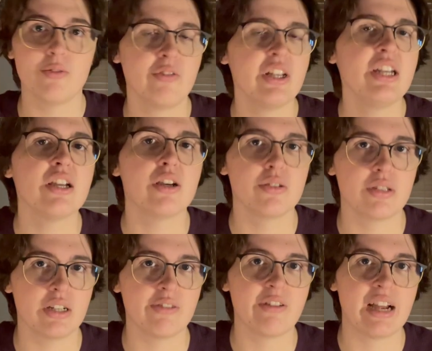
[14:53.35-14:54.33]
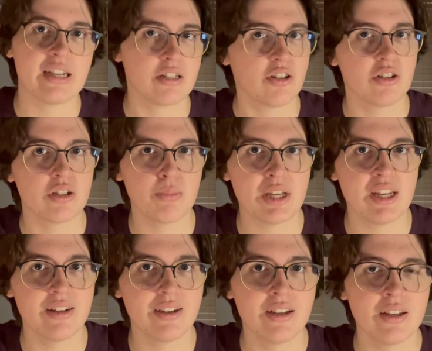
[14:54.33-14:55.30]
videos at a faster
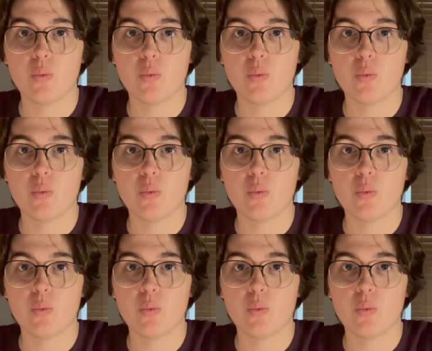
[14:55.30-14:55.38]
speed.